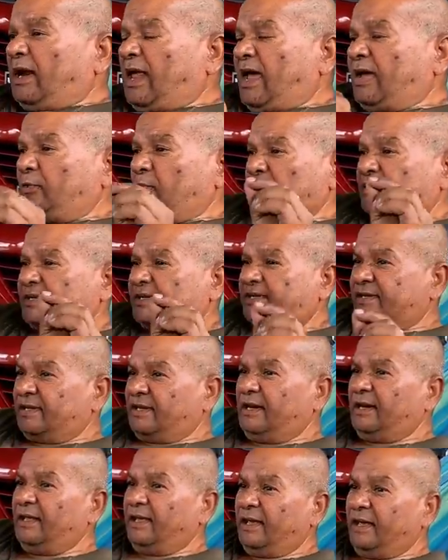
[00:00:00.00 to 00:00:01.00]
line was
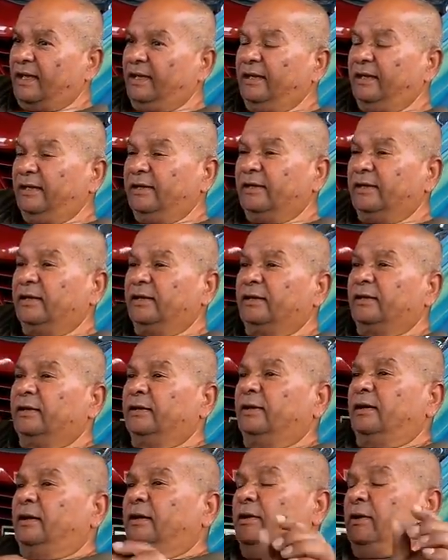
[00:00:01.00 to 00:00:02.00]
still here.
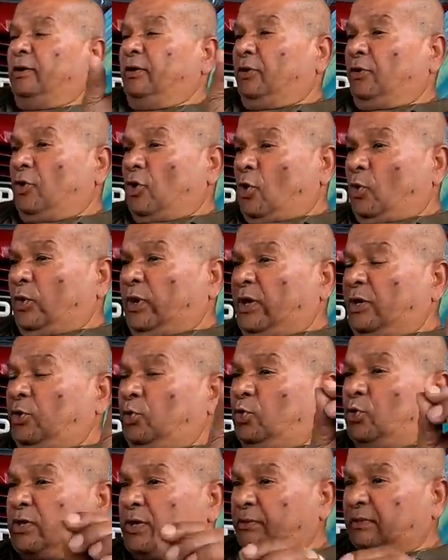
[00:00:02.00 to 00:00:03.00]
Now they
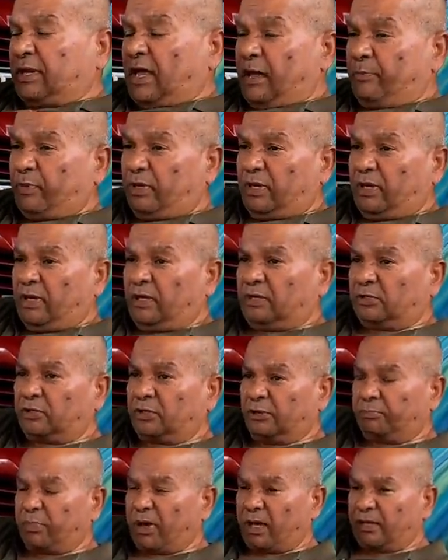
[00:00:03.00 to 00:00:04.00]
use a type
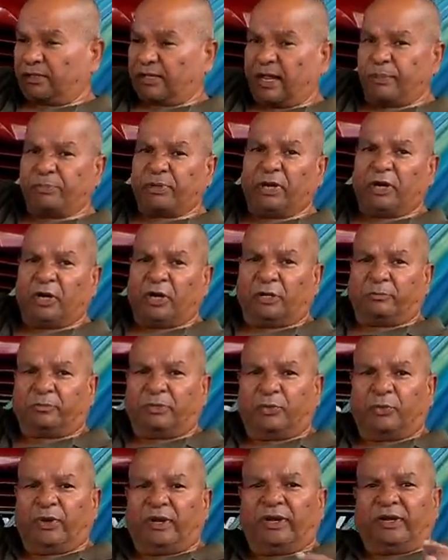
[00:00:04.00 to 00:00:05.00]
of
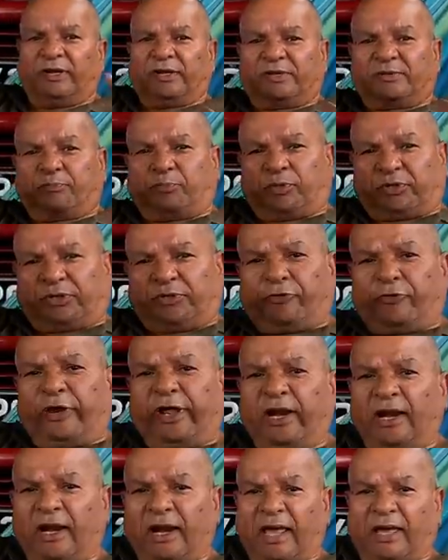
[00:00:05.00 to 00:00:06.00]
lumber where they just put the
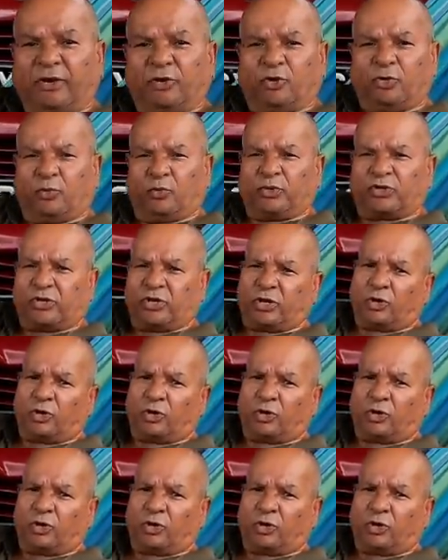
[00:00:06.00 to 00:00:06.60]
rail line on, which they